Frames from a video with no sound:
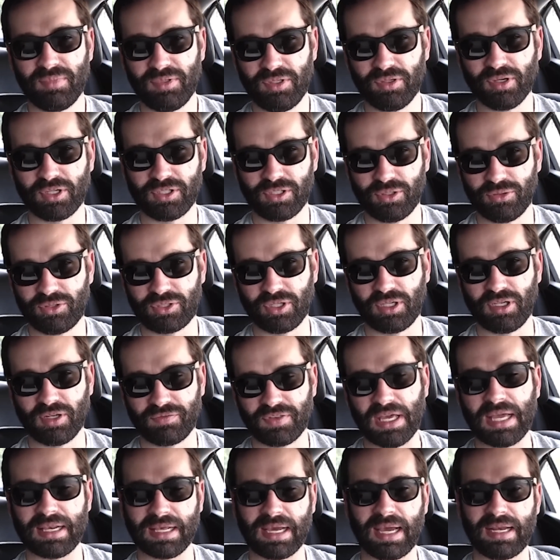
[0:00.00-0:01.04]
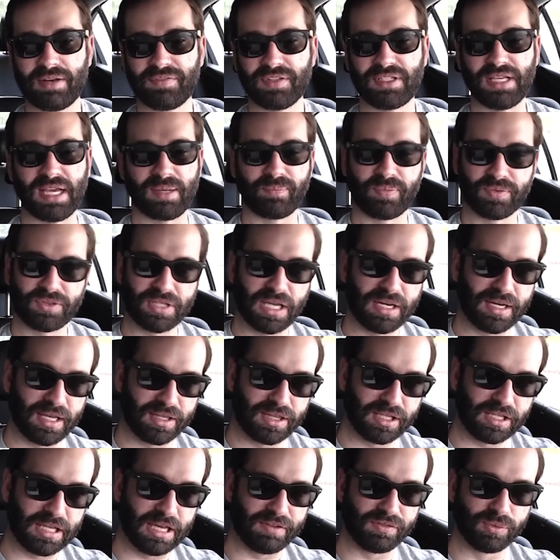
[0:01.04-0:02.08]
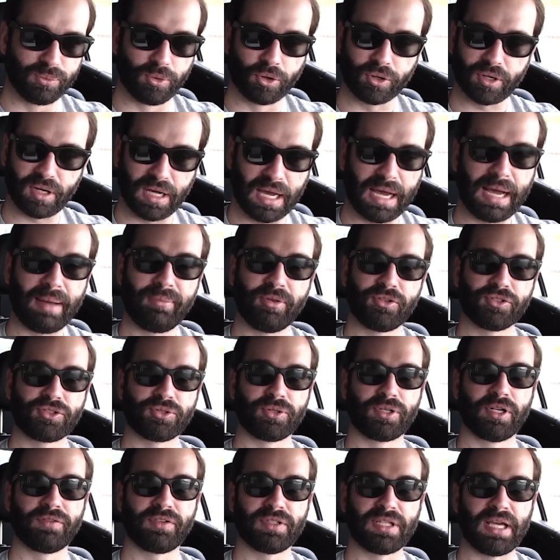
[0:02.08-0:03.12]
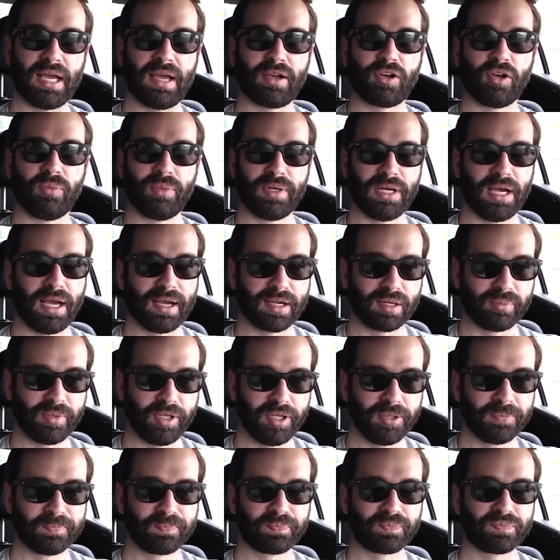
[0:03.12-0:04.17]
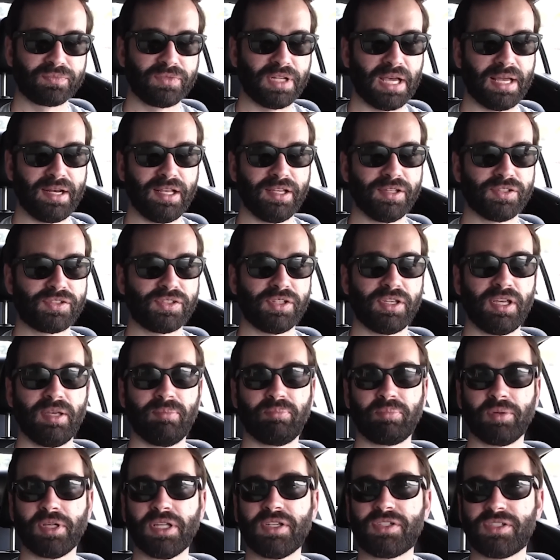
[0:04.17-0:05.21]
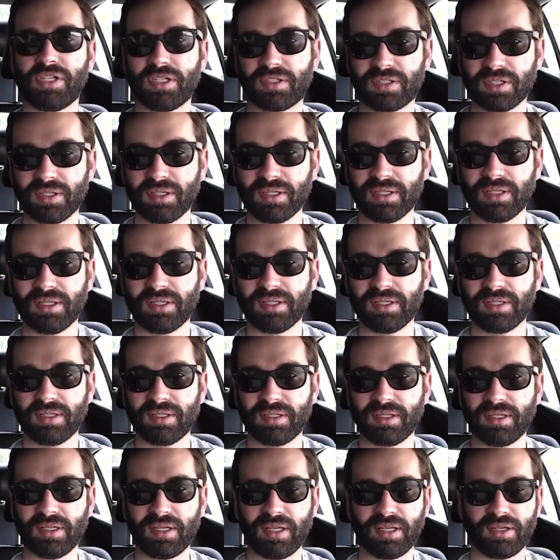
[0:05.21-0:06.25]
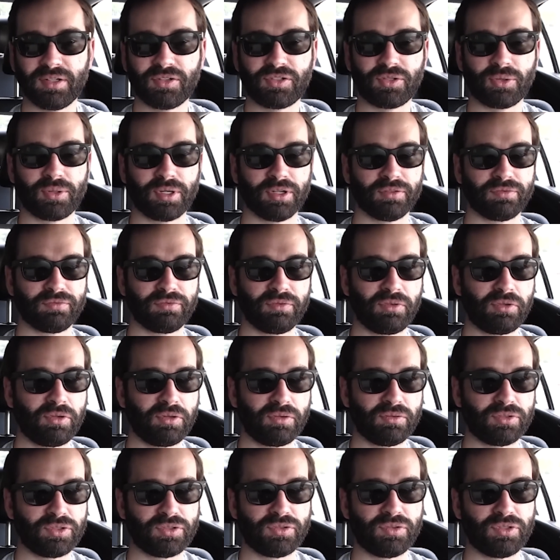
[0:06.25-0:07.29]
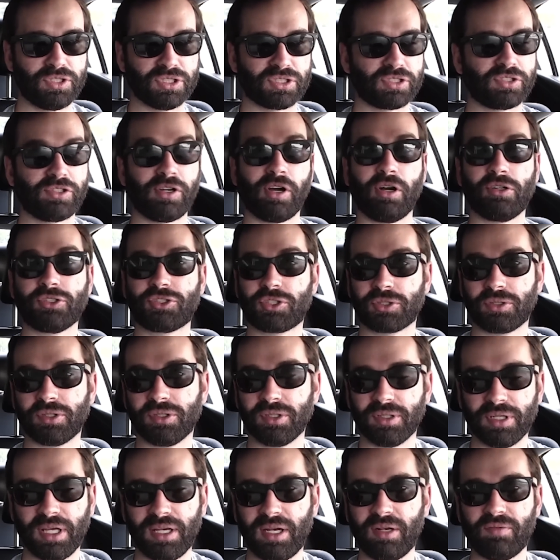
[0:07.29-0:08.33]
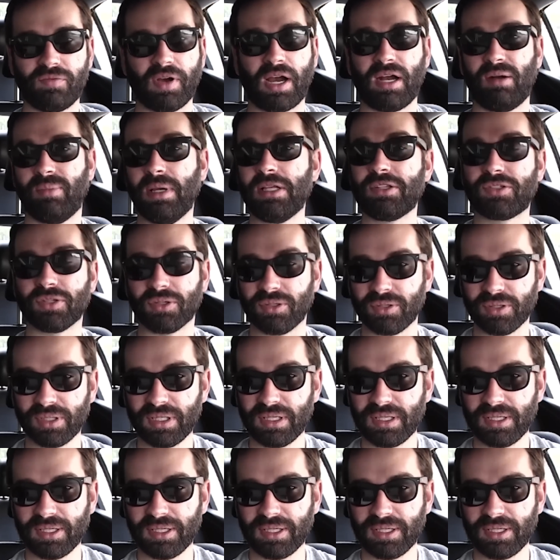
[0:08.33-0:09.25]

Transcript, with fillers: you, you, so you have that kind of attack. But then I think you have the more common sort of attack on monogamy that is implicit and sort of just cultural and environmental.